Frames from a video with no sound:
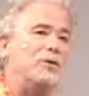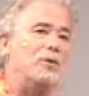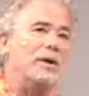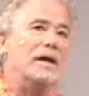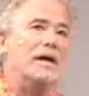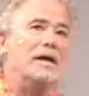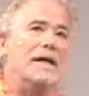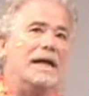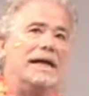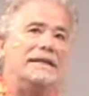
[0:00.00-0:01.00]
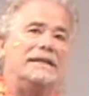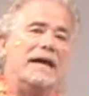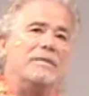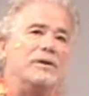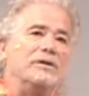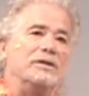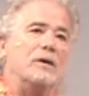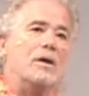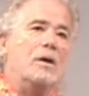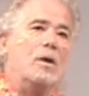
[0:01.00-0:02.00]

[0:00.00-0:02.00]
you two quick examples.